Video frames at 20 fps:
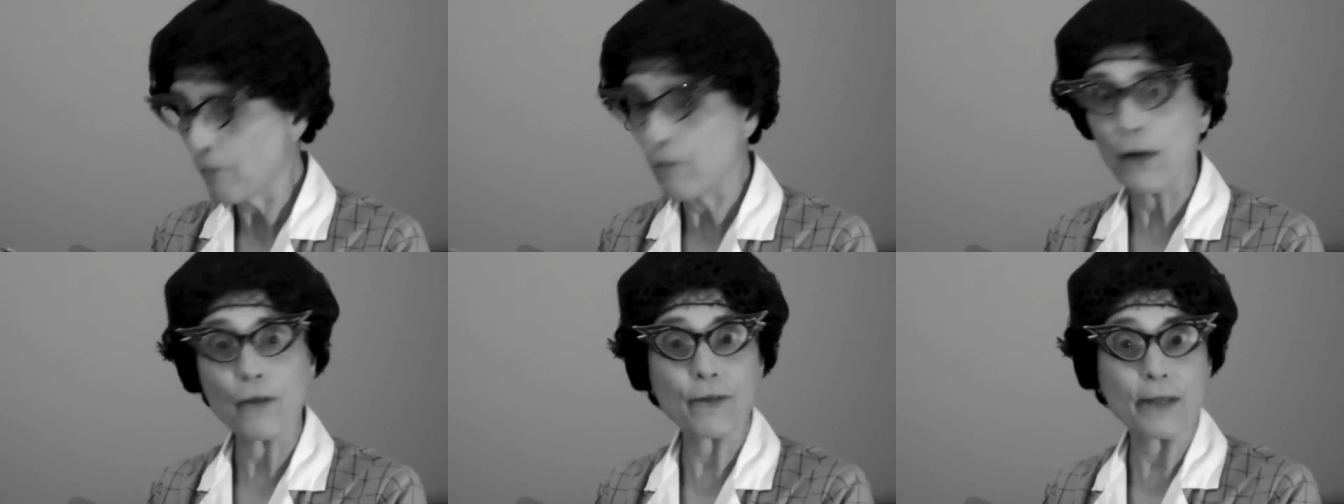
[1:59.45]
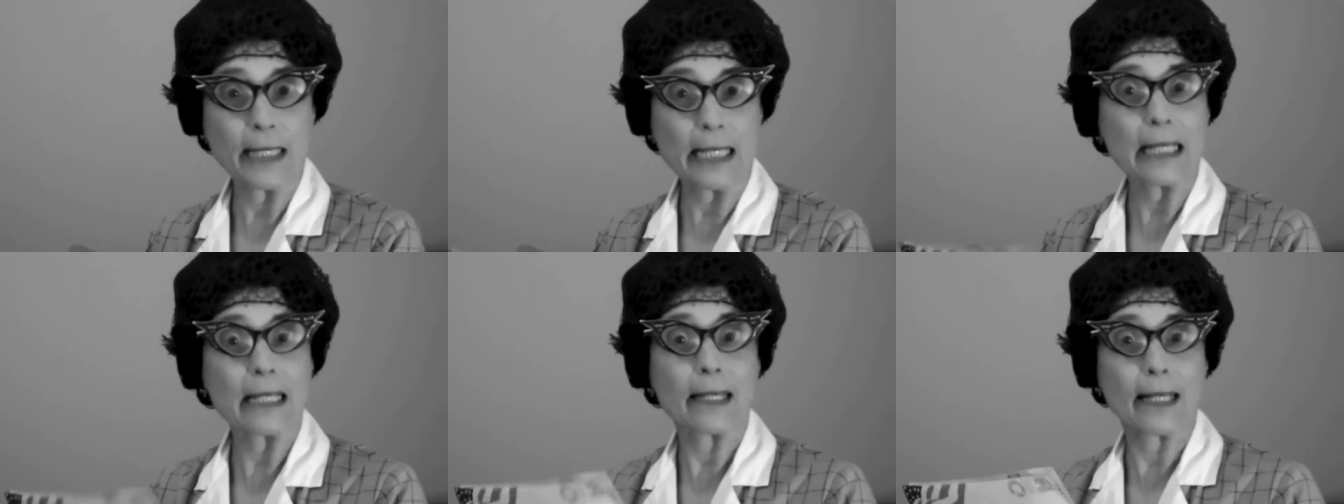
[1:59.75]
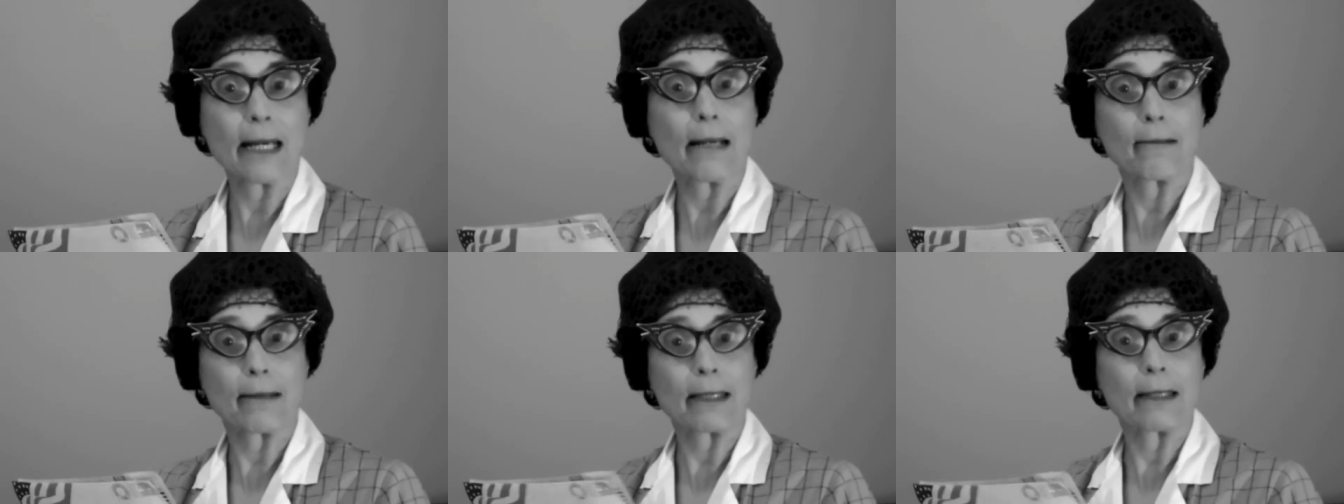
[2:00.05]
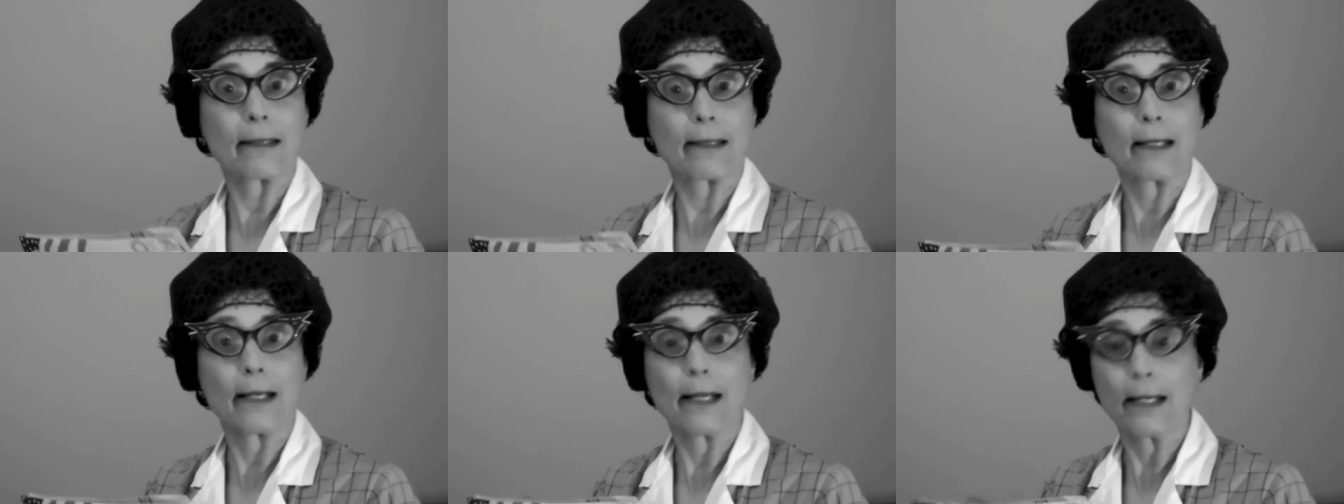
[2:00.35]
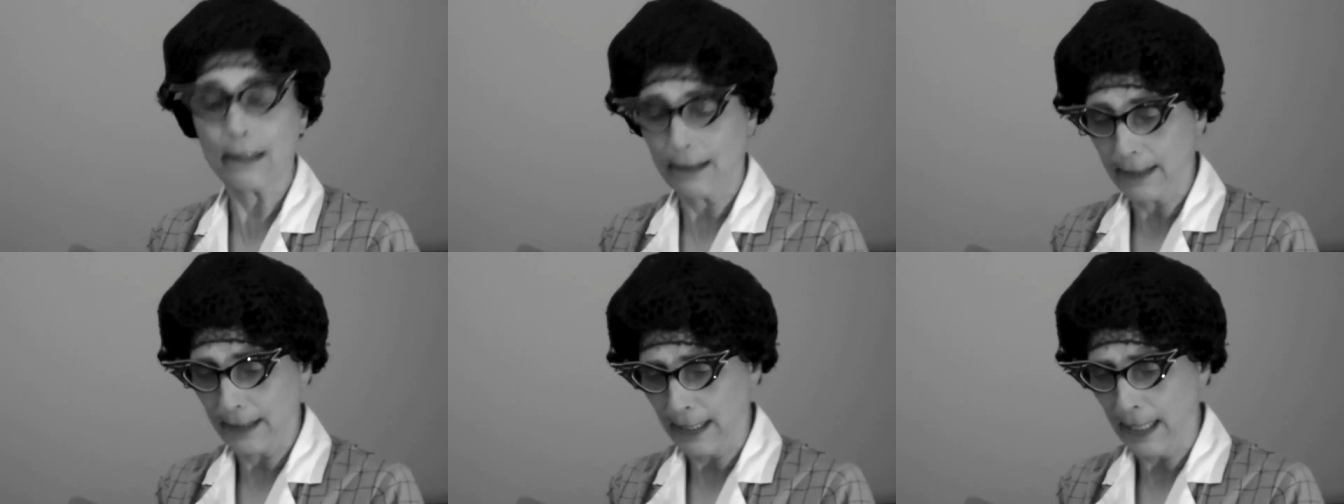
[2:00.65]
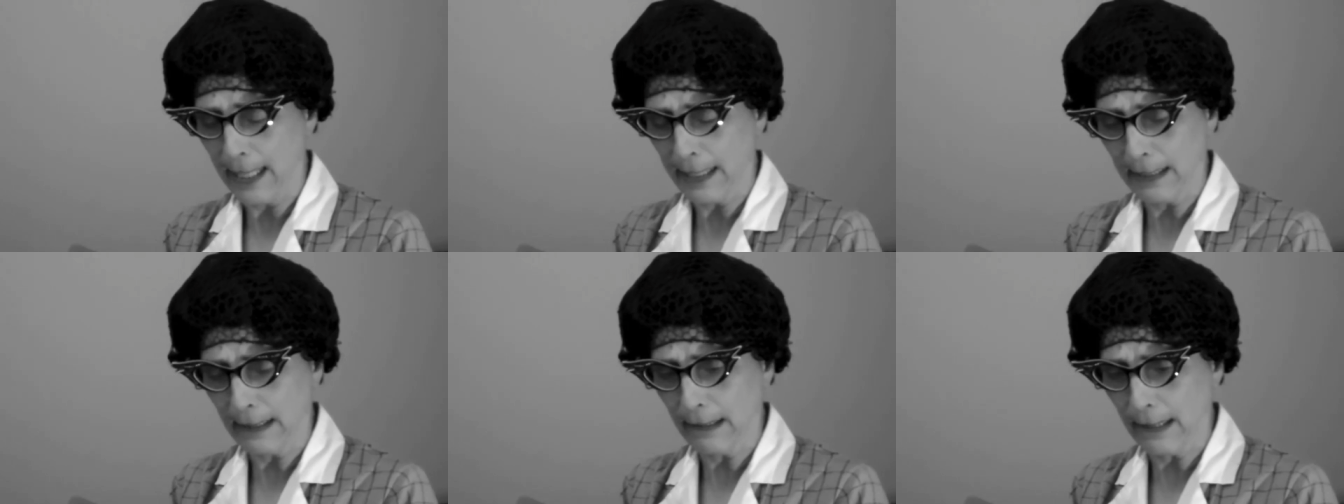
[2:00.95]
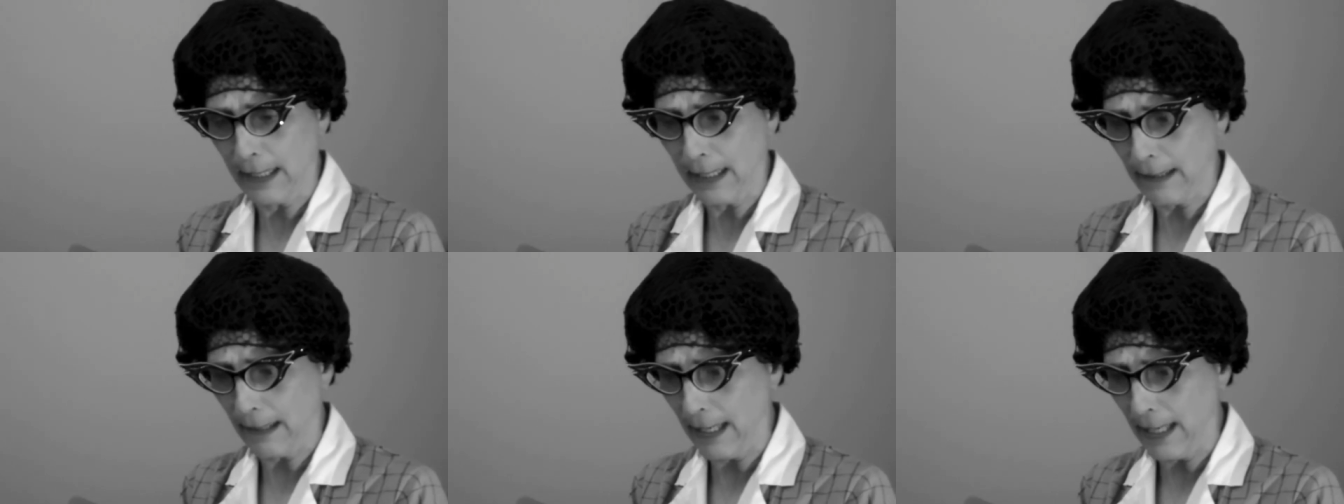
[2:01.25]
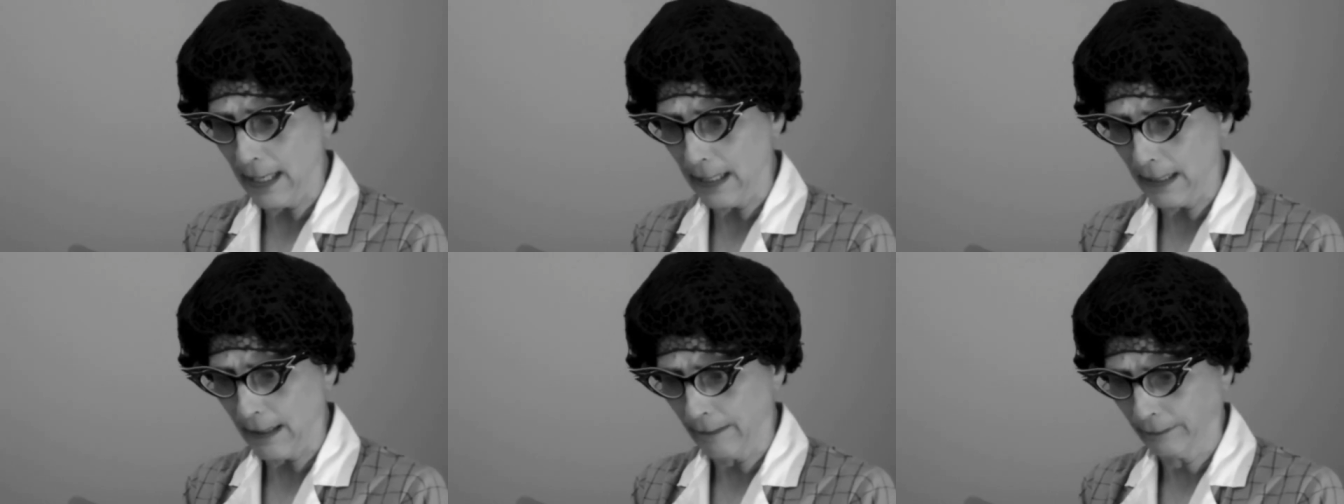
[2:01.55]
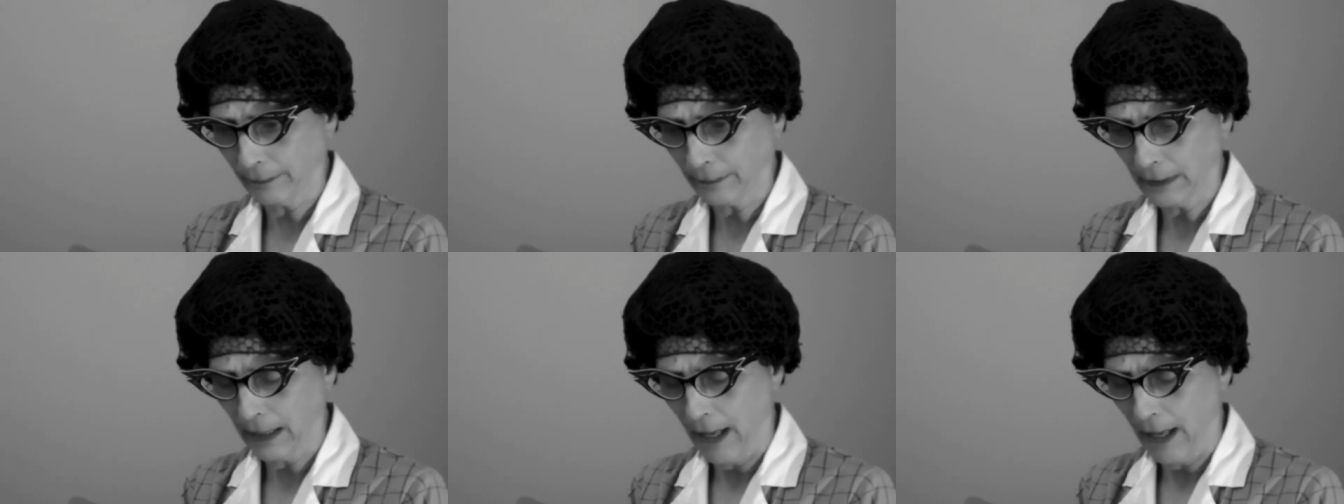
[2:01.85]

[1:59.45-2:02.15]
$10,000 or $15,000. How do you like that?